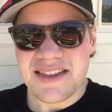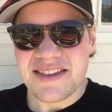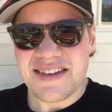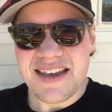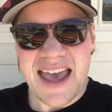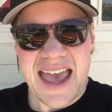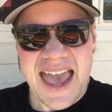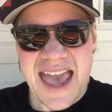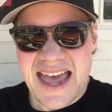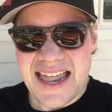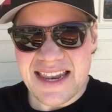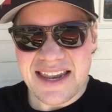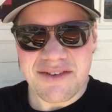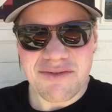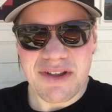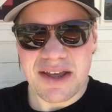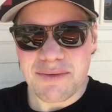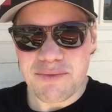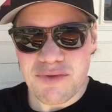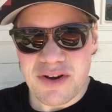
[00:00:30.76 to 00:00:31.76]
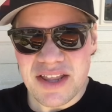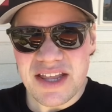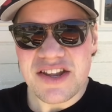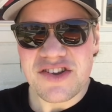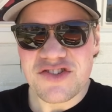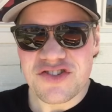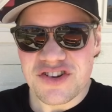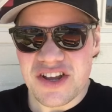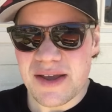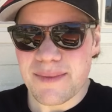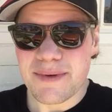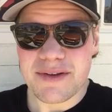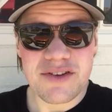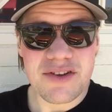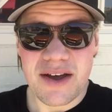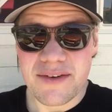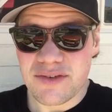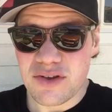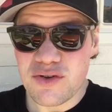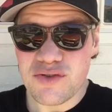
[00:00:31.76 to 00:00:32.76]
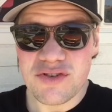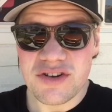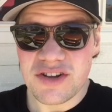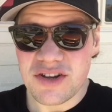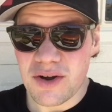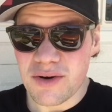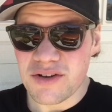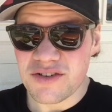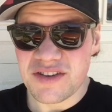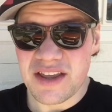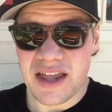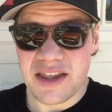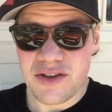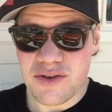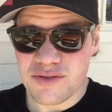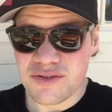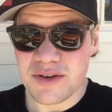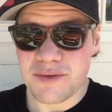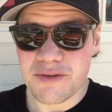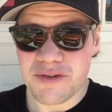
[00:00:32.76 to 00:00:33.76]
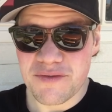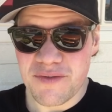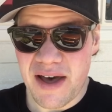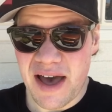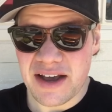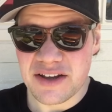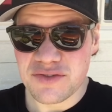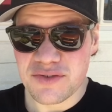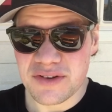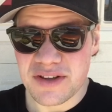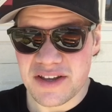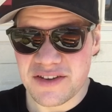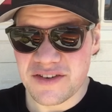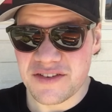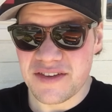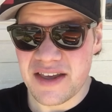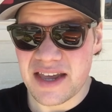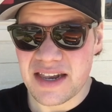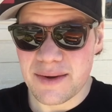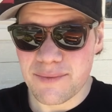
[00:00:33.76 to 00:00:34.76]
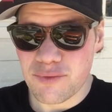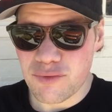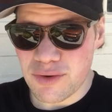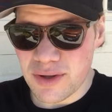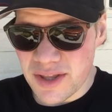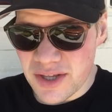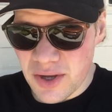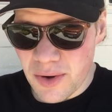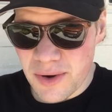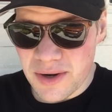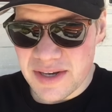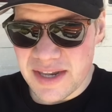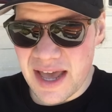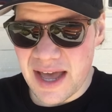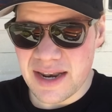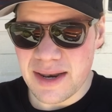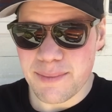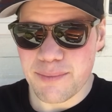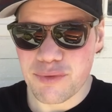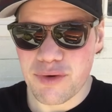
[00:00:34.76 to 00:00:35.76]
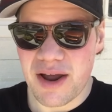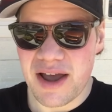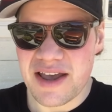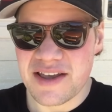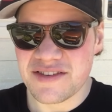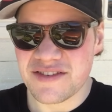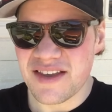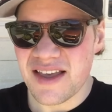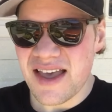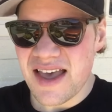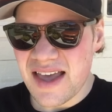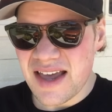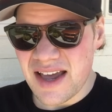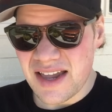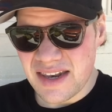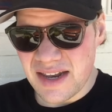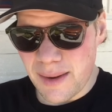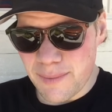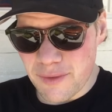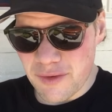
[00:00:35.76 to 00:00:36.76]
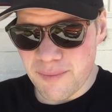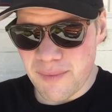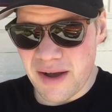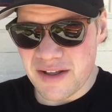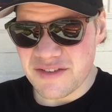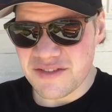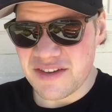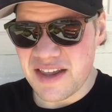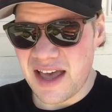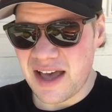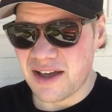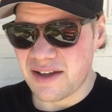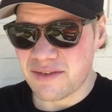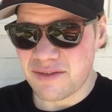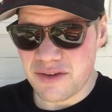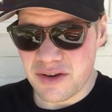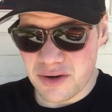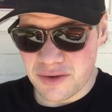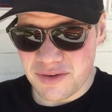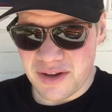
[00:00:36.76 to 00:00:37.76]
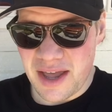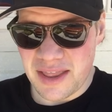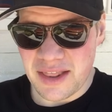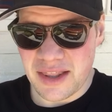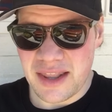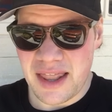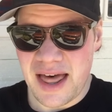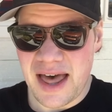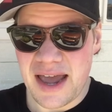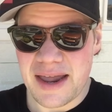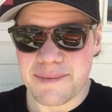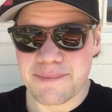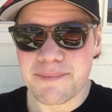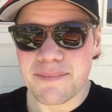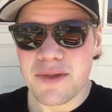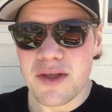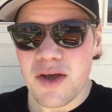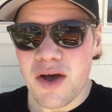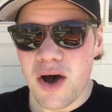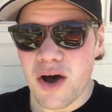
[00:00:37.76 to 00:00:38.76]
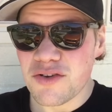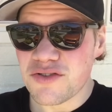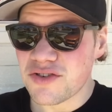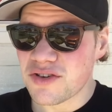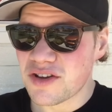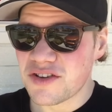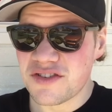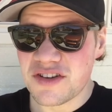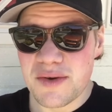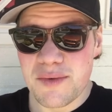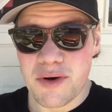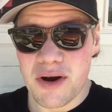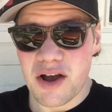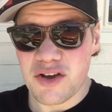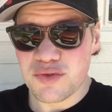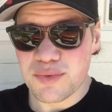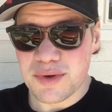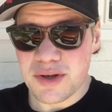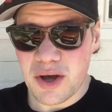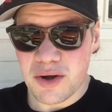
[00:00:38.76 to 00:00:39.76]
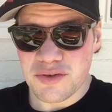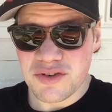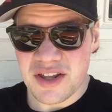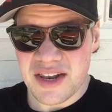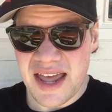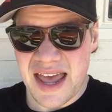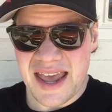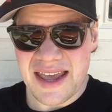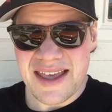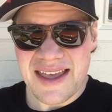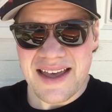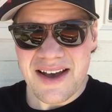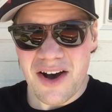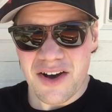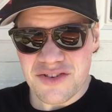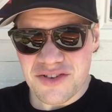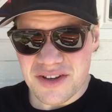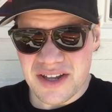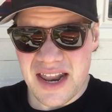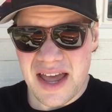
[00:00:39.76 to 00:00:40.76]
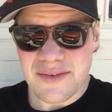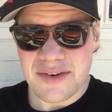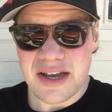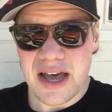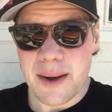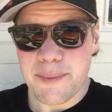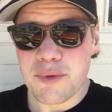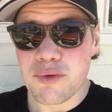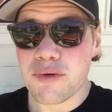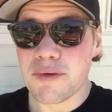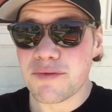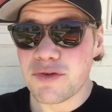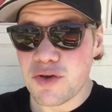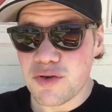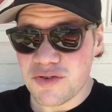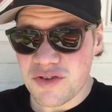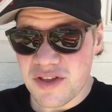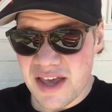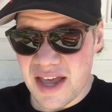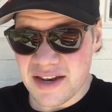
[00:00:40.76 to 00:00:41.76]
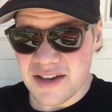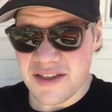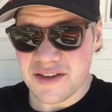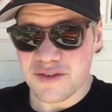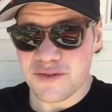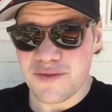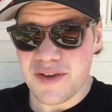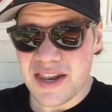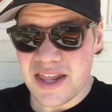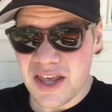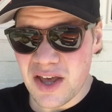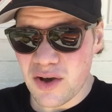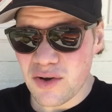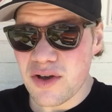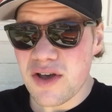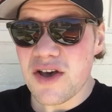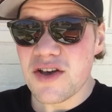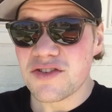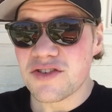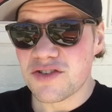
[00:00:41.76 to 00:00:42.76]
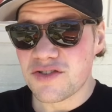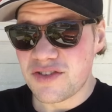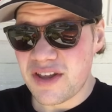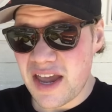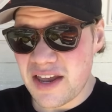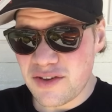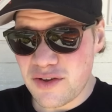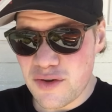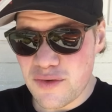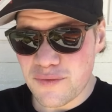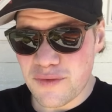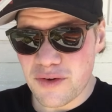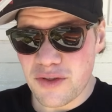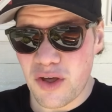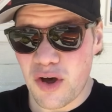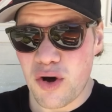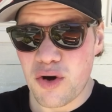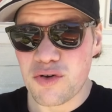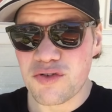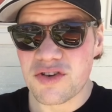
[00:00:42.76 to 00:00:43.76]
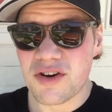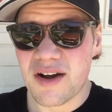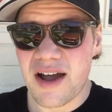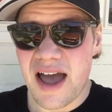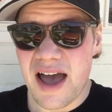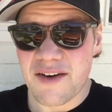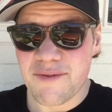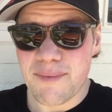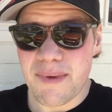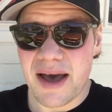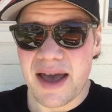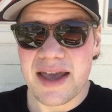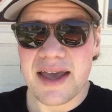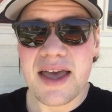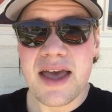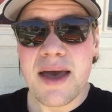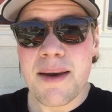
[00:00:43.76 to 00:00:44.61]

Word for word: $10 and like really cheap. I've usually noticed that usually with Fox releases, they end up really going down in price a number of months down, you know, down the line. Also going to see where else we go today. Also going to have a couple reviews at the end of this video, so stay tuned for those. And I'll have my